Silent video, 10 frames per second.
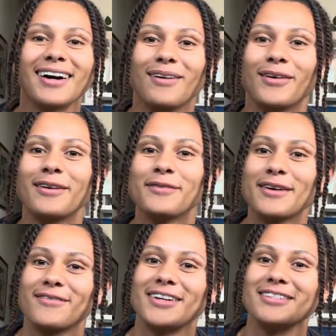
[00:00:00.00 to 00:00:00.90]
one of
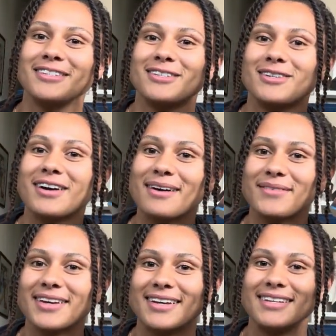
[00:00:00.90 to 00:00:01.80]
my friends described
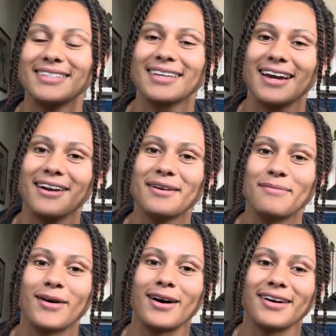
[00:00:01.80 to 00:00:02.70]
it as
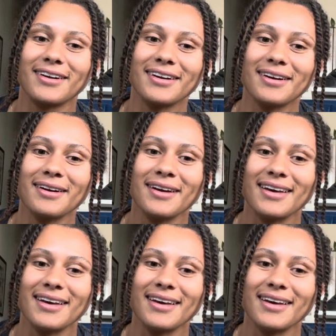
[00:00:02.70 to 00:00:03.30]
Harry Potter,